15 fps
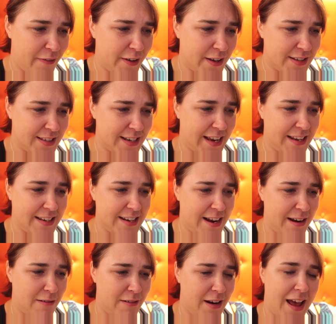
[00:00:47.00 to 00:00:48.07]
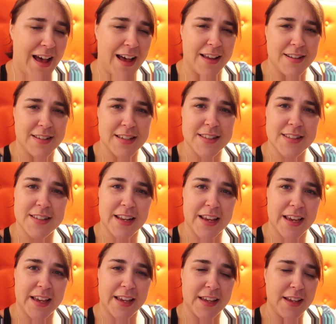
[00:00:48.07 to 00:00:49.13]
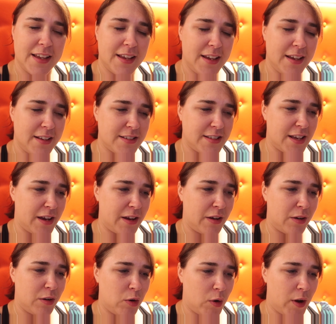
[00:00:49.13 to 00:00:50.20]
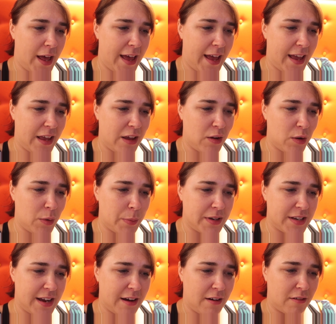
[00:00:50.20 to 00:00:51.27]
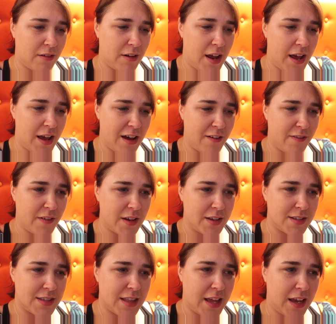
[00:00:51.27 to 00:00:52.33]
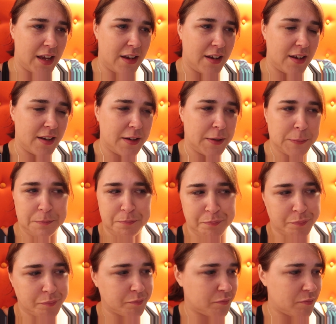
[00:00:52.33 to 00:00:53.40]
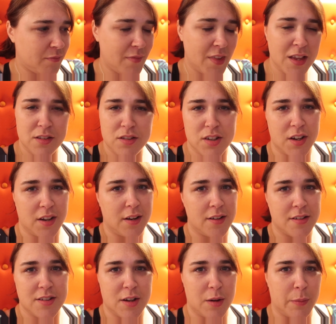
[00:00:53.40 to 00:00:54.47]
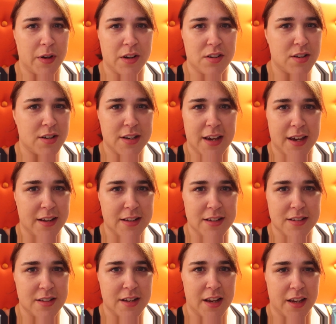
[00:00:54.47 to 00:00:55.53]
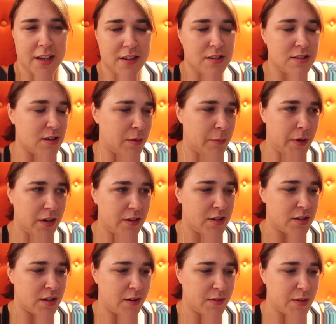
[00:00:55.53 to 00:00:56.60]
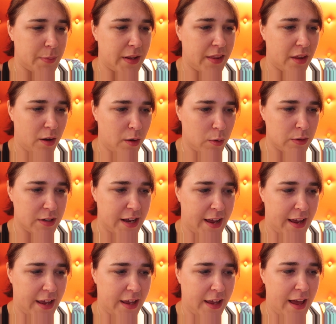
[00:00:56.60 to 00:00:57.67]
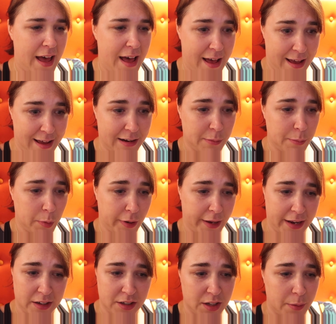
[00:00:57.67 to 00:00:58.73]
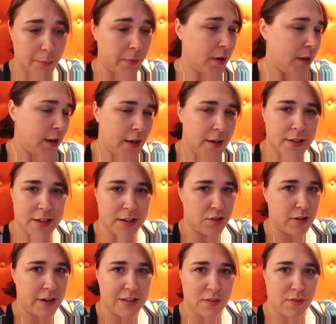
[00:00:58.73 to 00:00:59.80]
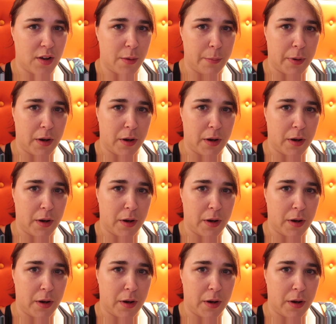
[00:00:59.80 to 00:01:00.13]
first day down at Disney, so caught a Uber down first thing. Done so much today at Disney, so much. So I've spent the whole day at Animal Kingdom, didn't transfer